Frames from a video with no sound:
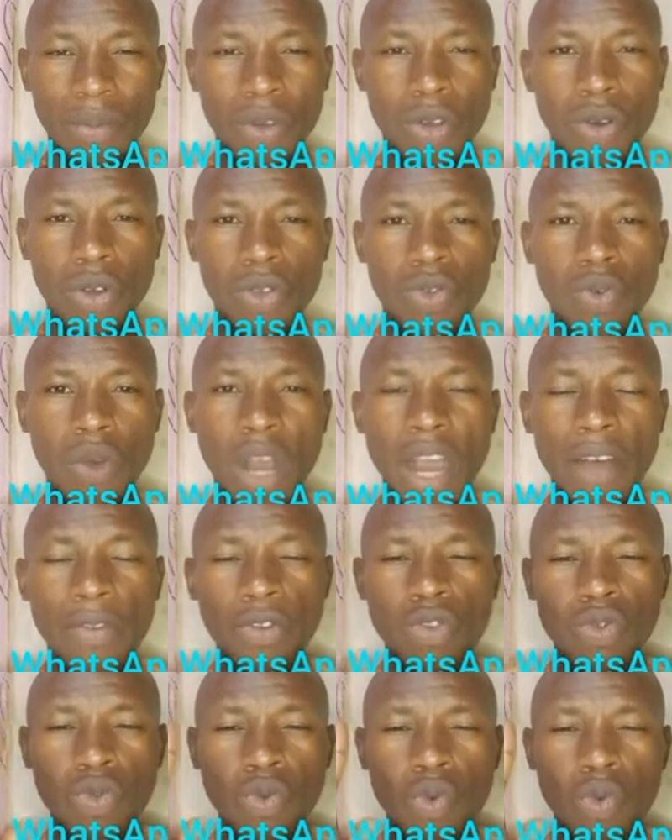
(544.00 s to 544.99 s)
Because we
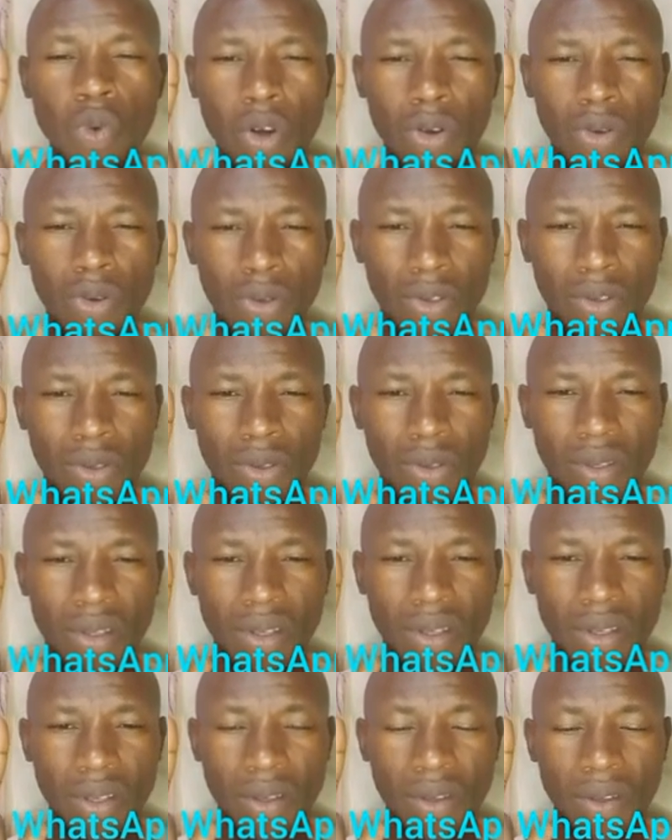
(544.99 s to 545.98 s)
have two worlds,
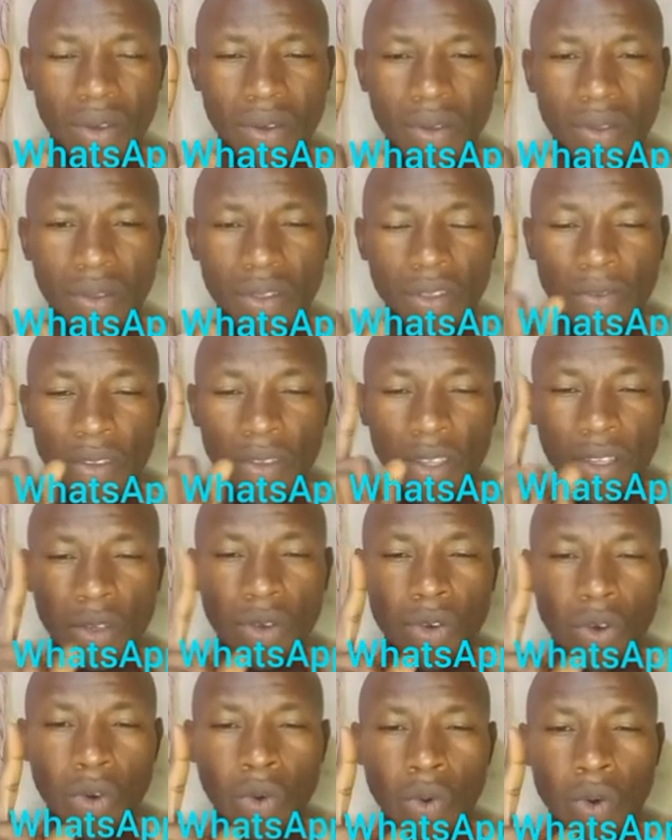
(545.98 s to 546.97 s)
the
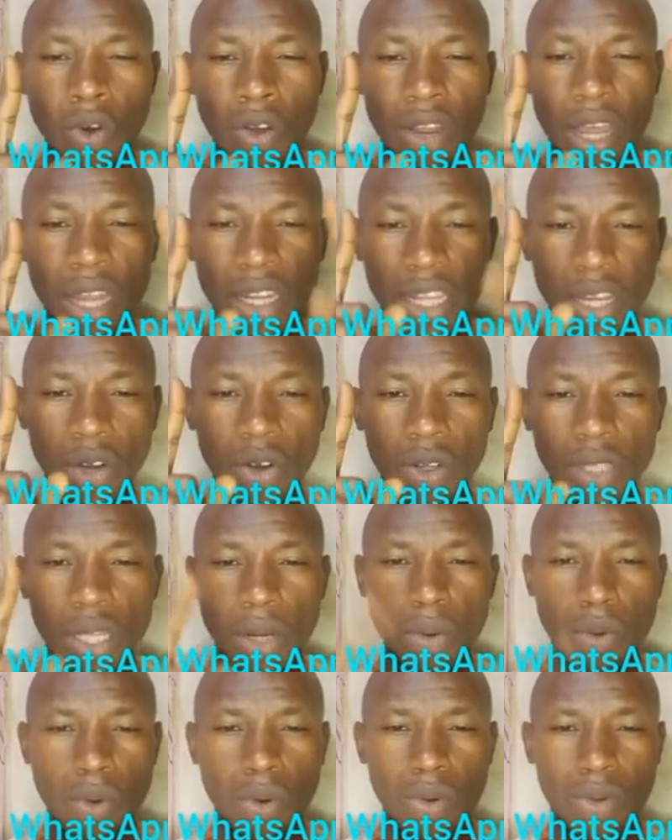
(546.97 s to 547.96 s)
physical world and the
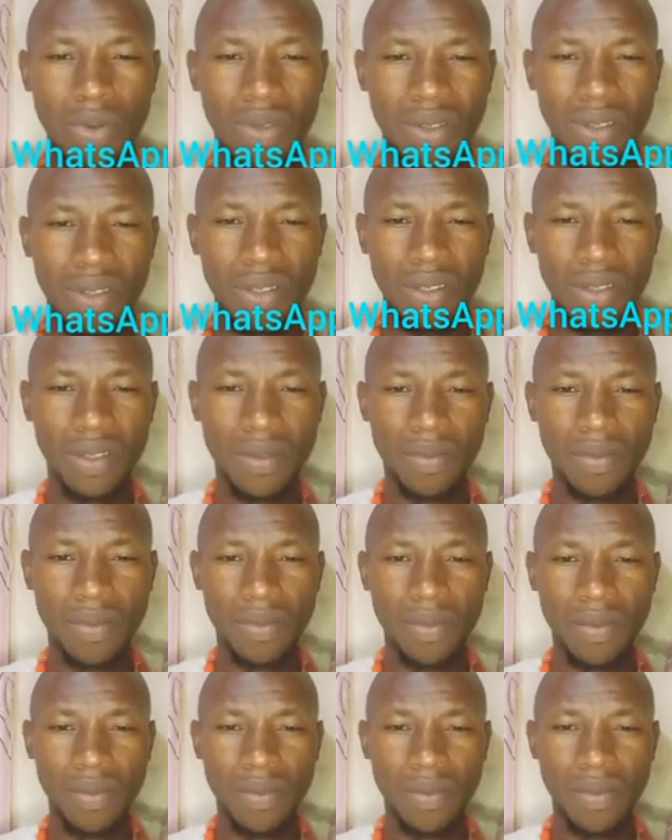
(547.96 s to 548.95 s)
underworld.
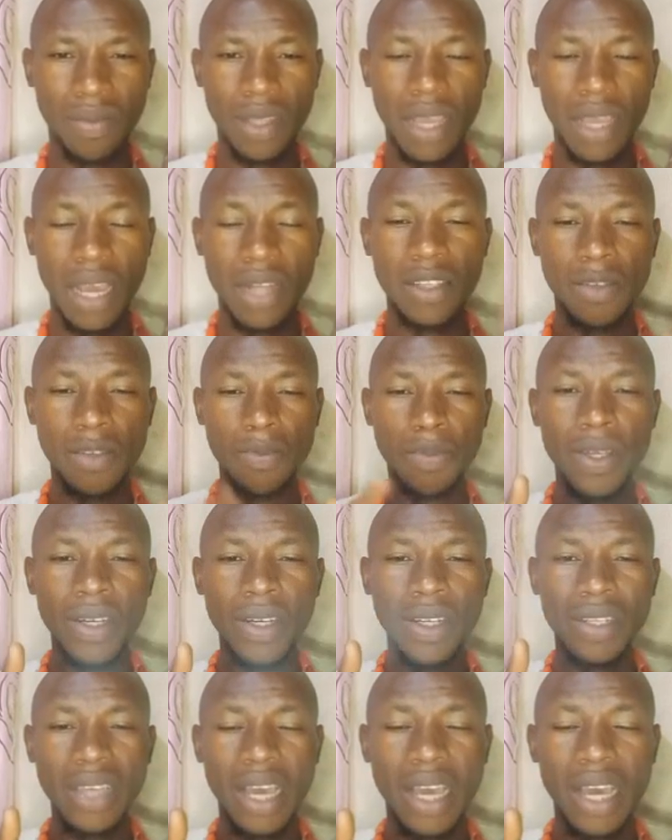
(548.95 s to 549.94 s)
And
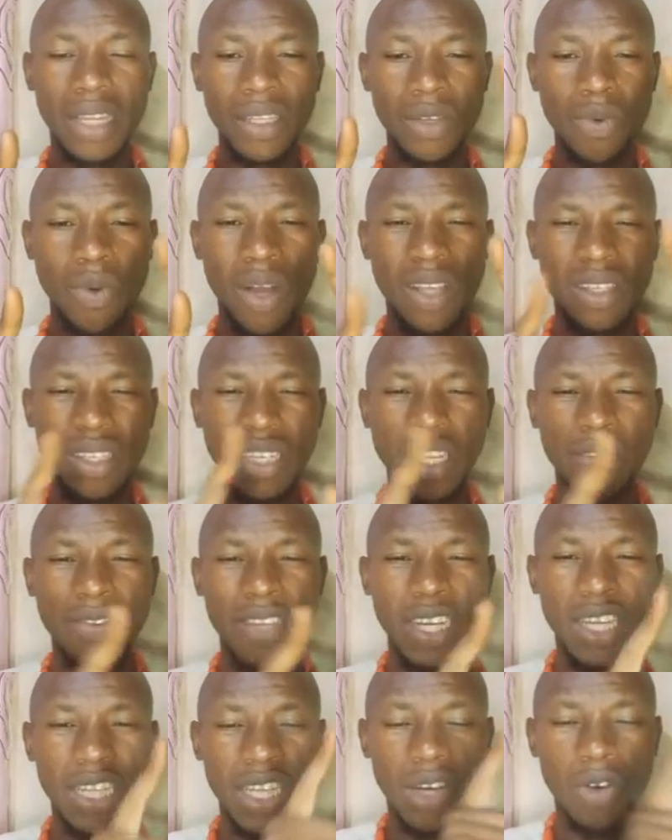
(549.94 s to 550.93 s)
spirits are the ones
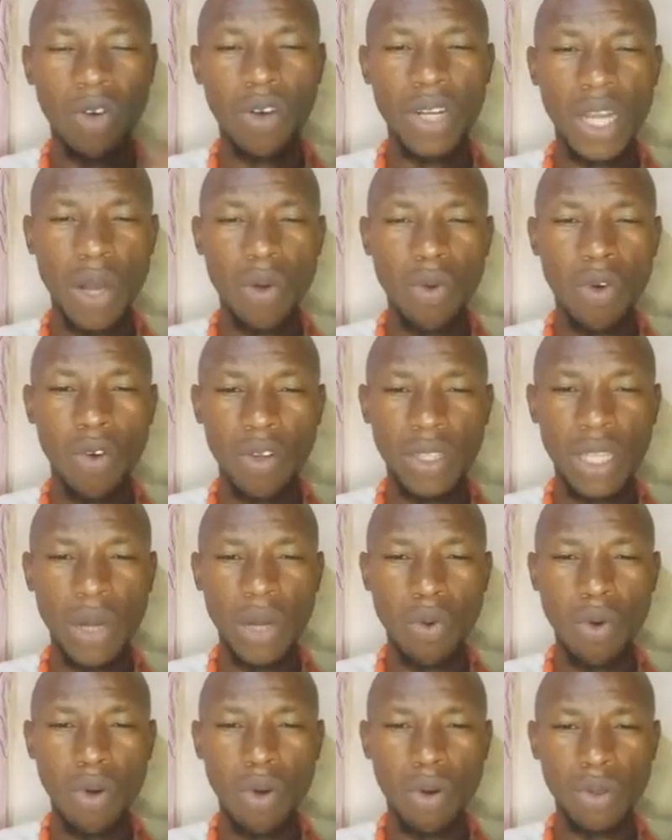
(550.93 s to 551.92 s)
living in the
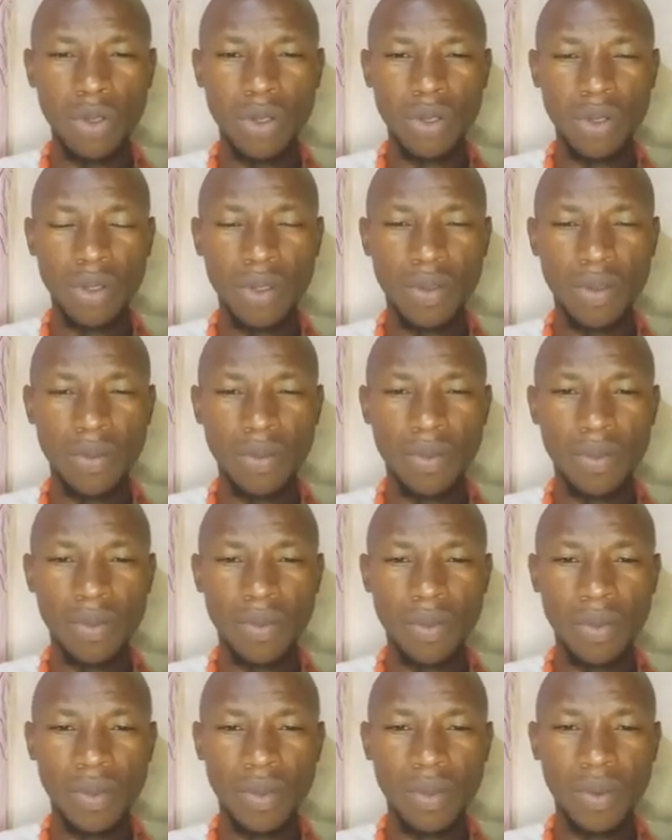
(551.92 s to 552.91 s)
underworld.
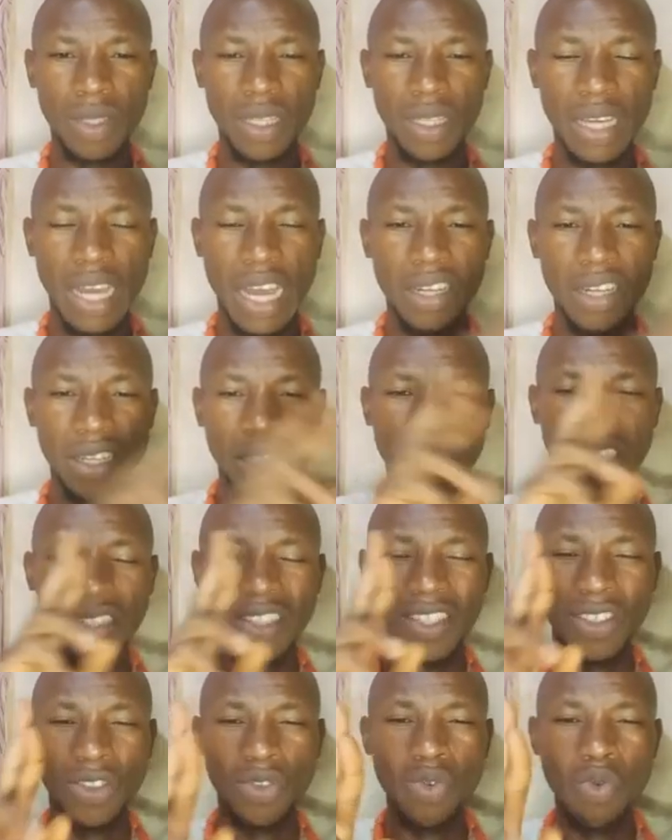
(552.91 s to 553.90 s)
And
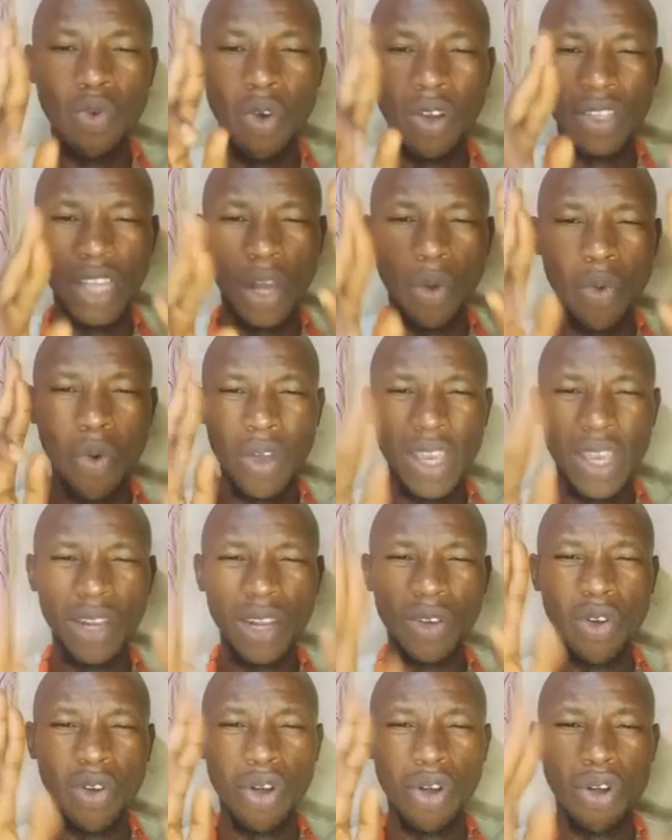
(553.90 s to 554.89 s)
the two worlds are
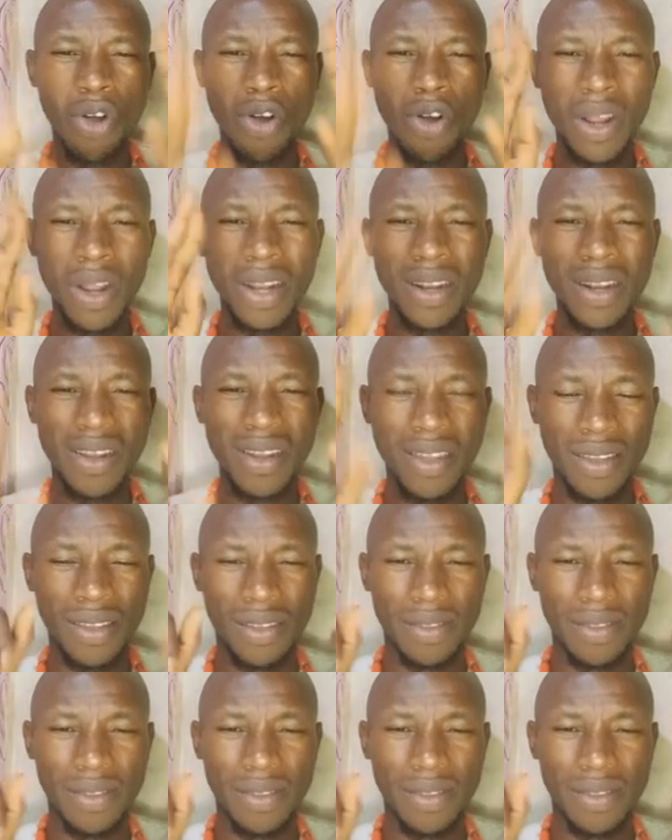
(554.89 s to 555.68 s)
working concurrently.